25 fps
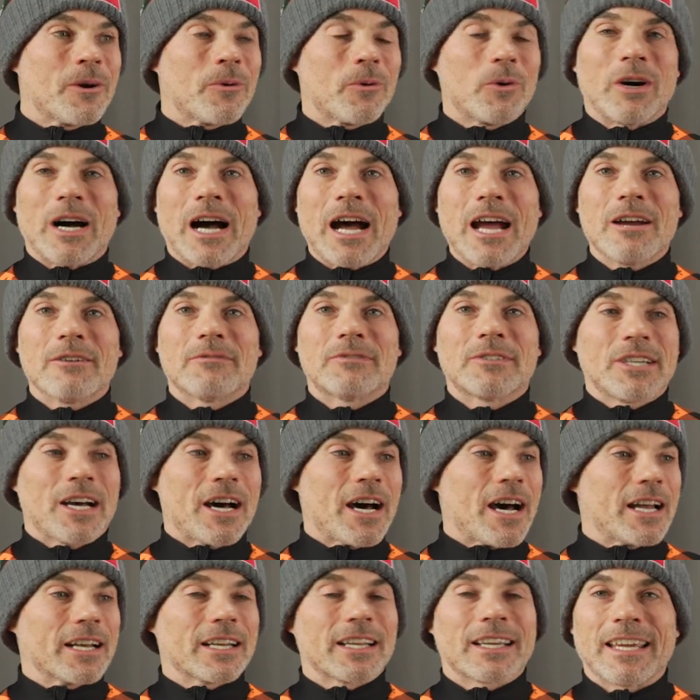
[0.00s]
Well, I have
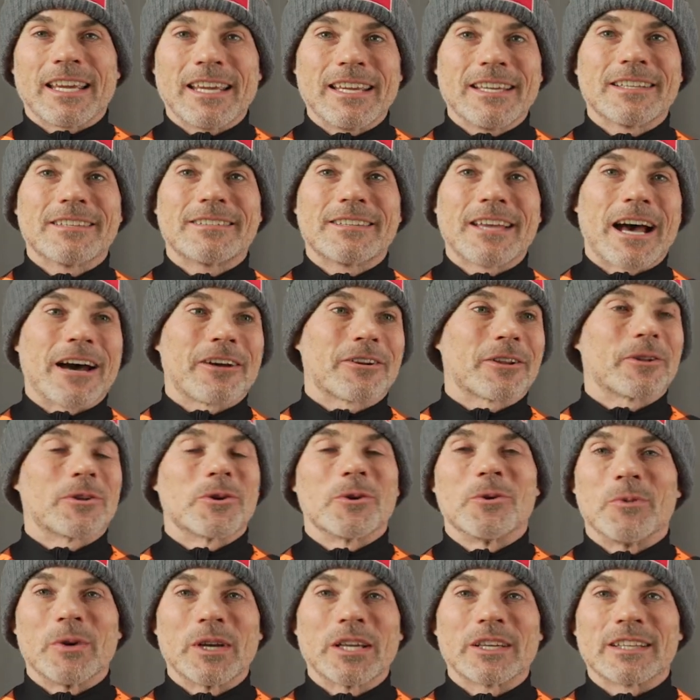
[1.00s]
taught kids how to
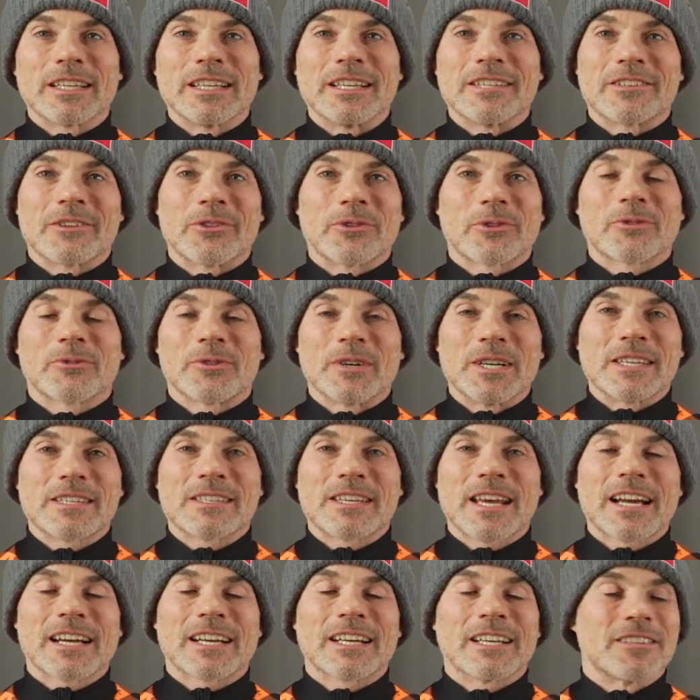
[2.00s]
do wheelies in 3
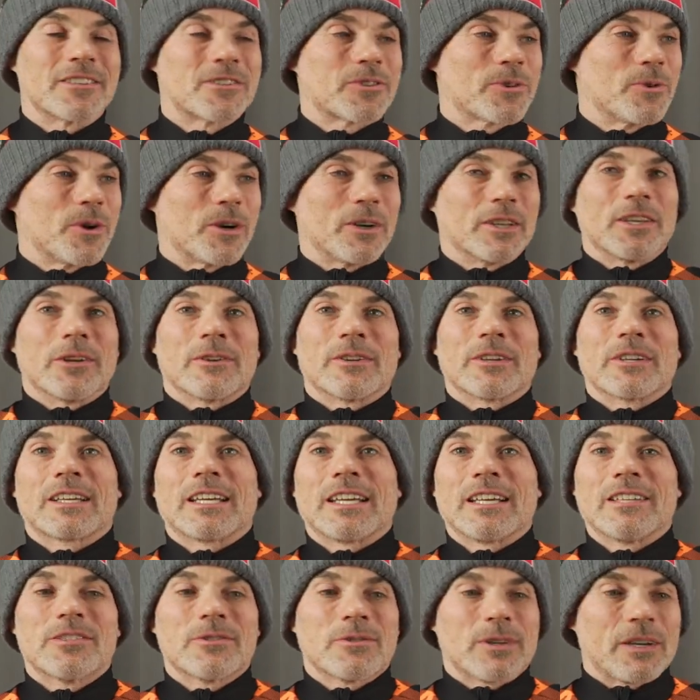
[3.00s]
seconds who are, you know, they're
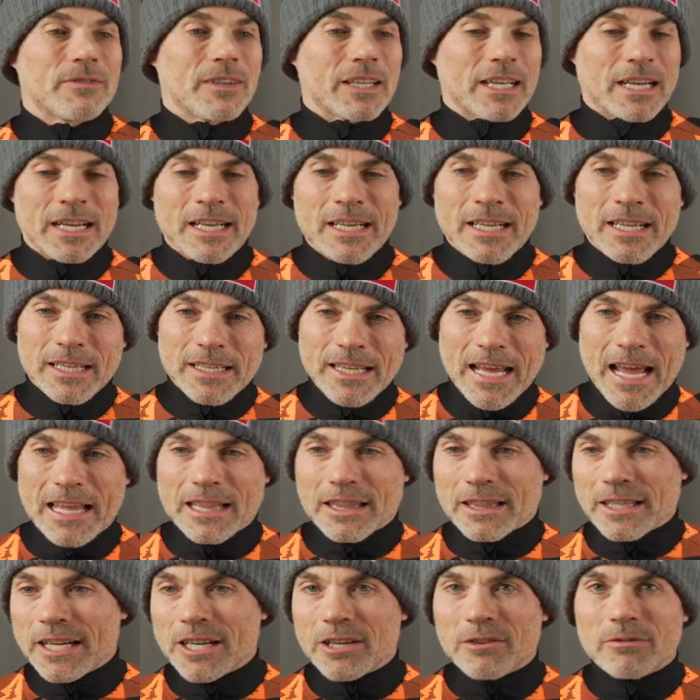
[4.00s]
kids who have like
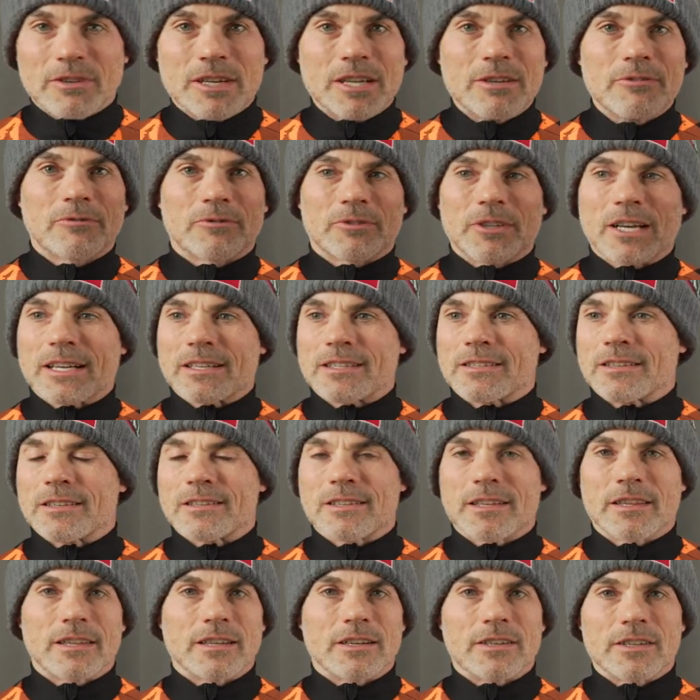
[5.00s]
cat-like
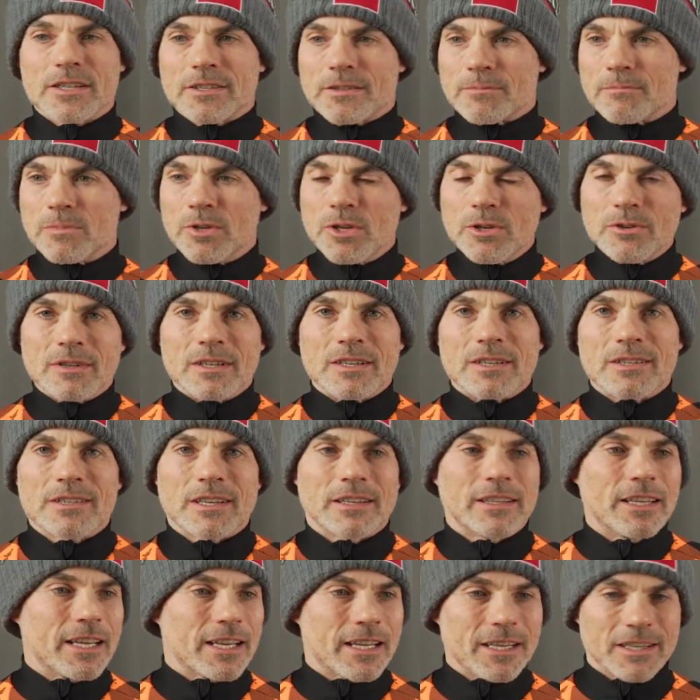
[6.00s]
reflexes and they're just mutants
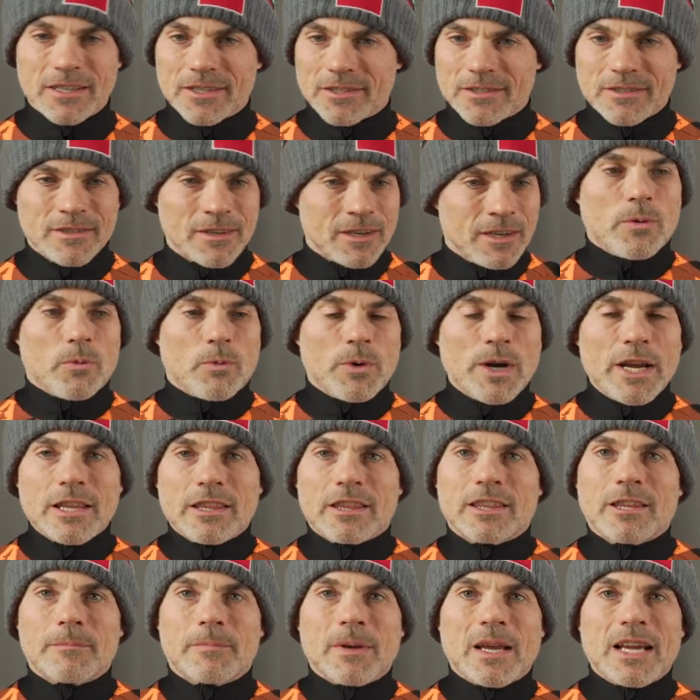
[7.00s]
and they can just,
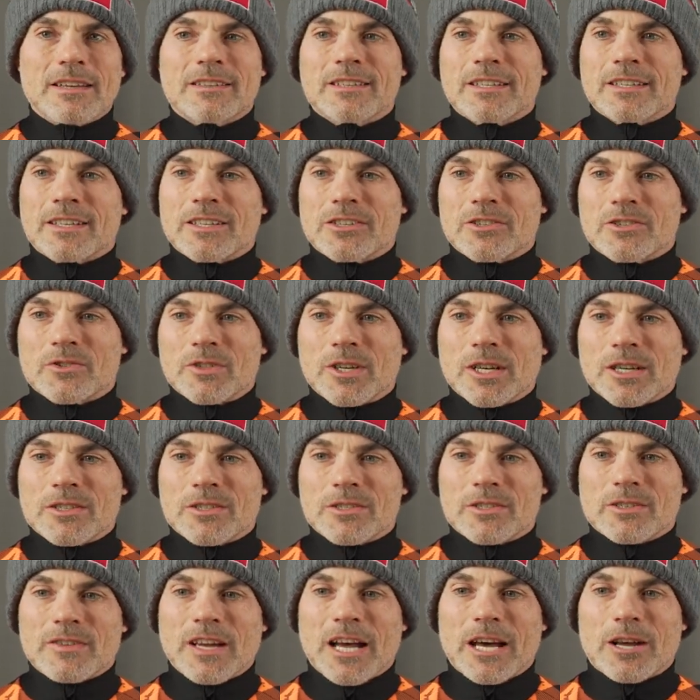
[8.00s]
with the basic
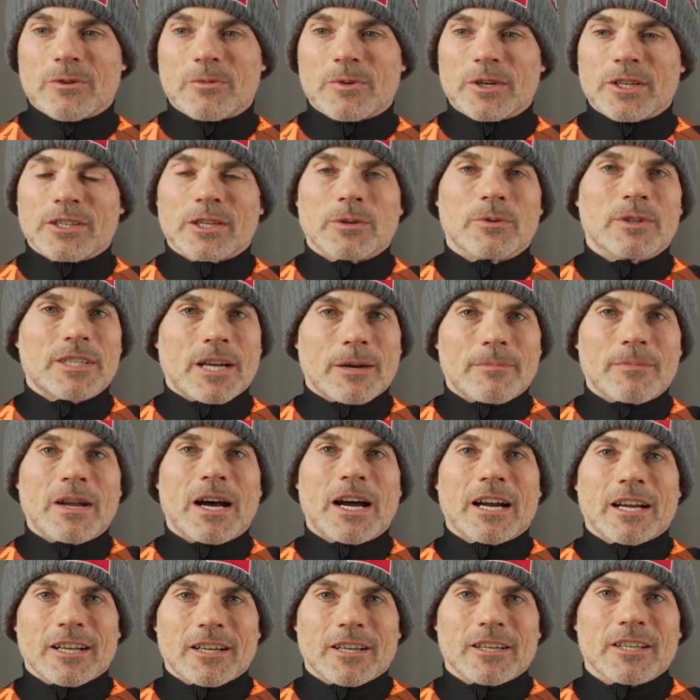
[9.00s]
instructions of how to wheelie, which I'm
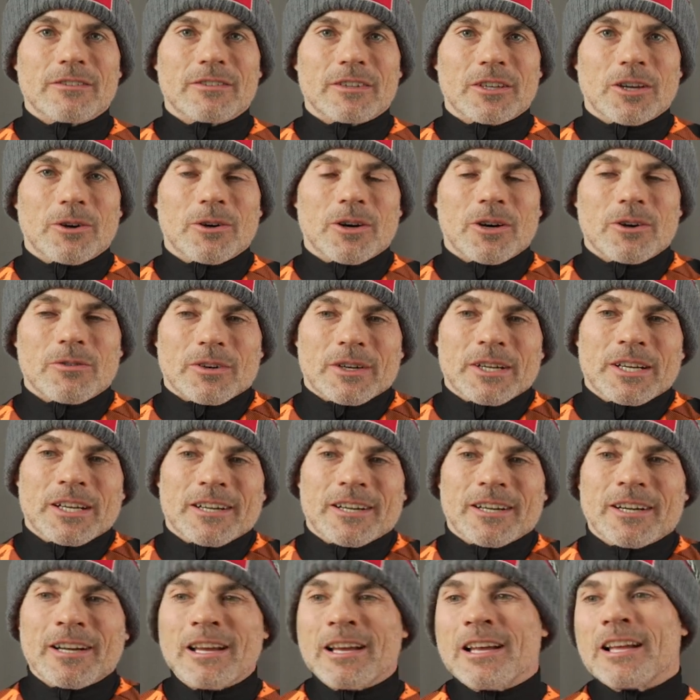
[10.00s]
not gonna even go over
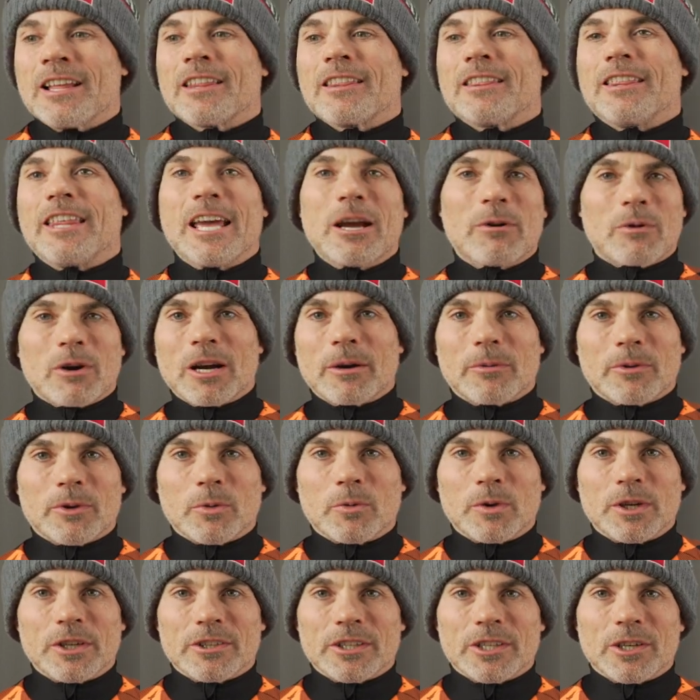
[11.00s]
here, they were able to
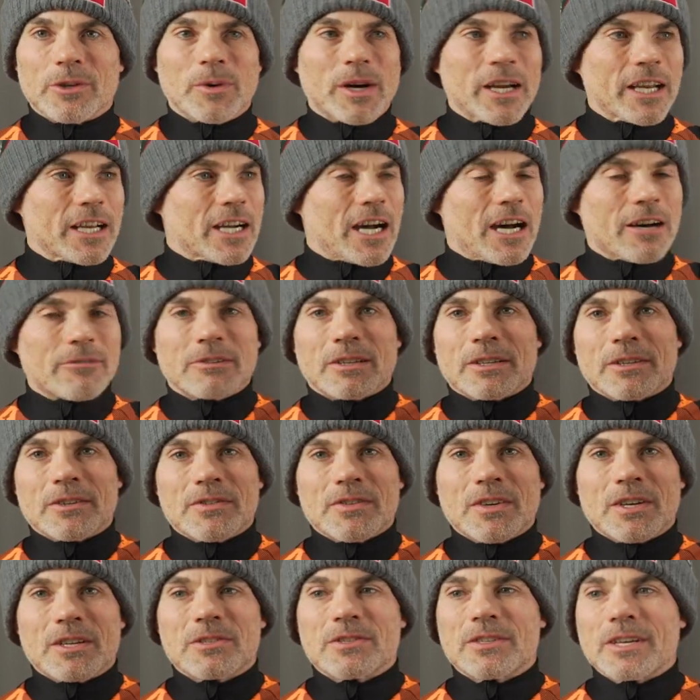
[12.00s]
wheelie away off into the
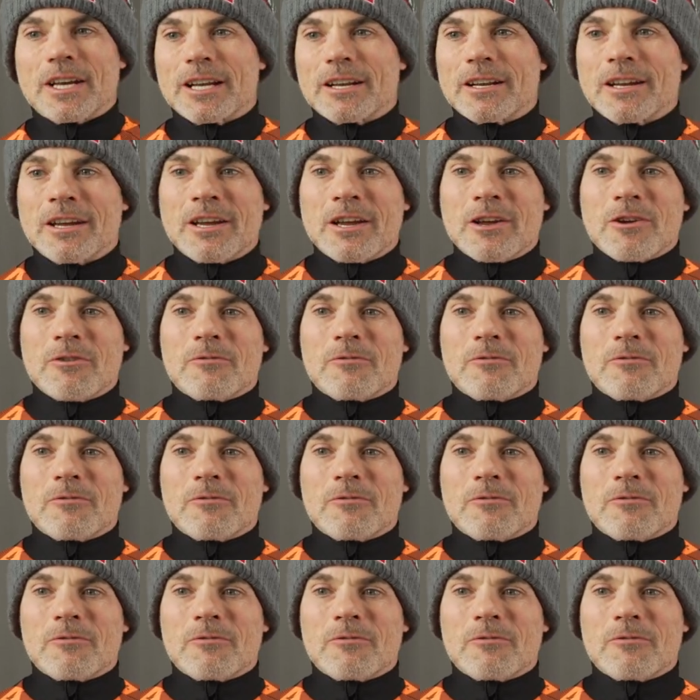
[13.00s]
sunset.